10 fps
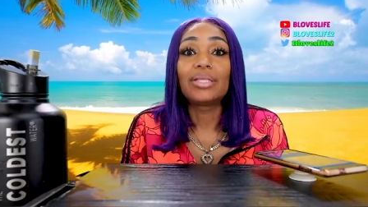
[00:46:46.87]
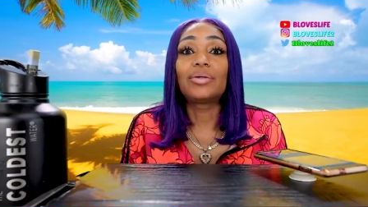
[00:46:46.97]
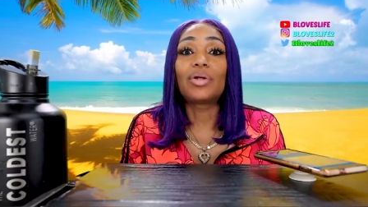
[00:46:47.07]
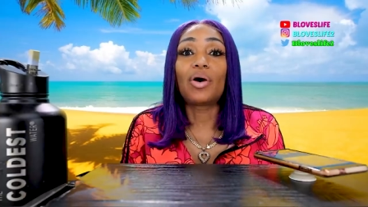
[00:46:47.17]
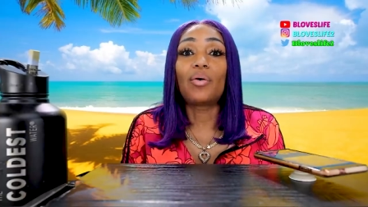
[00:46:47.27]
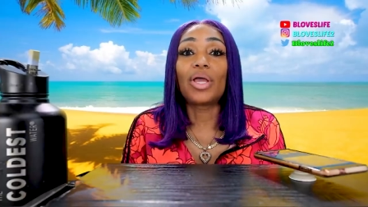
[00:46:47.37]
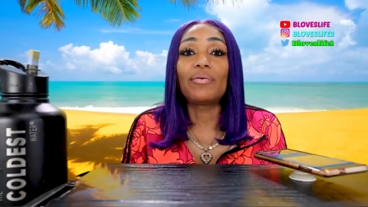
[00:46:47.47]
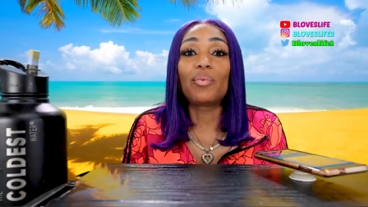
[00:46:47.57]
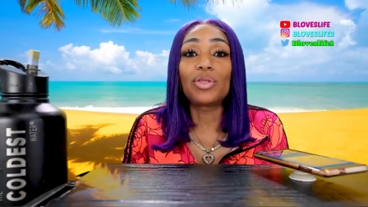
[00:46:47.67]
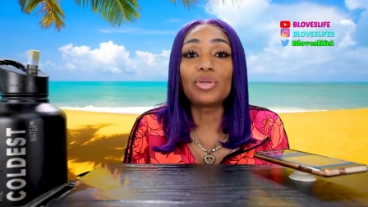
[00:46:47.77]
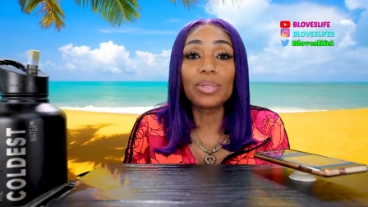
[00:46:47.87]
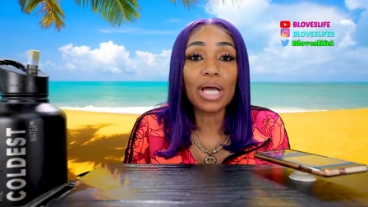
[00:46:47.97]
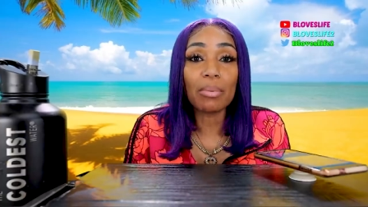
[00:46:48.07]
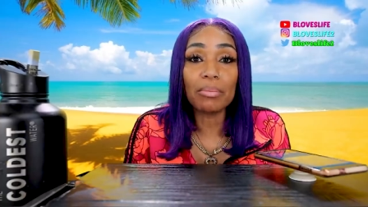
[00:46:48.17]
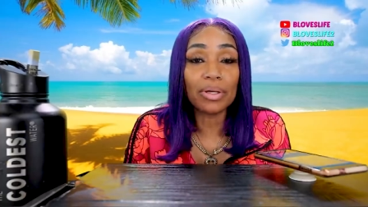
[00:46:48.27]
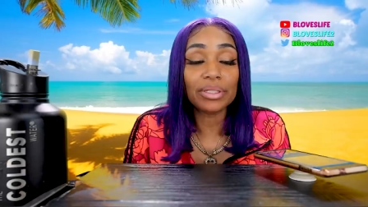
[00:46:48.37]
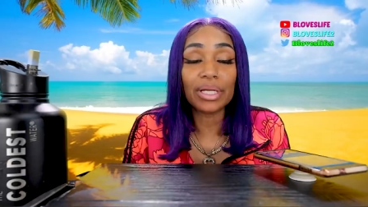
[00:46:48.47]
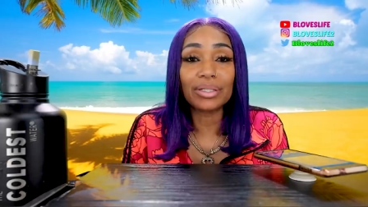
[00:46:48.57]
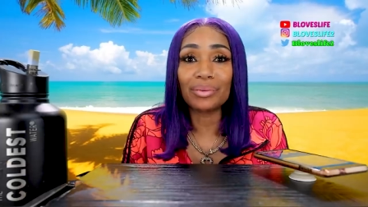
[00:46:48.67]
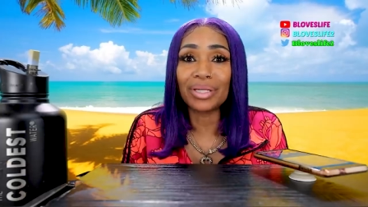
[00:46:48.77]
You know, and when you become a
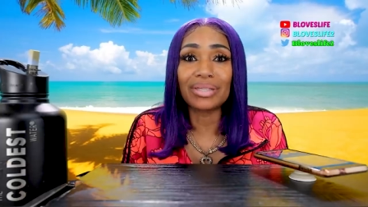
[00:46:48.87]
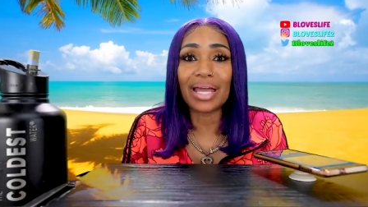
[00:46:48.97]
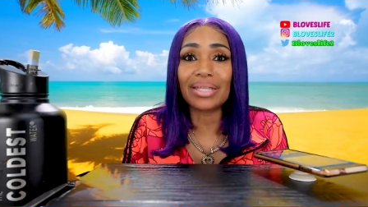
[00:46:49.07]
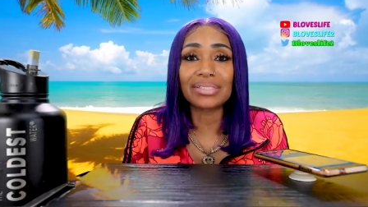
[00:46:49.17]
millionaire, don't get that.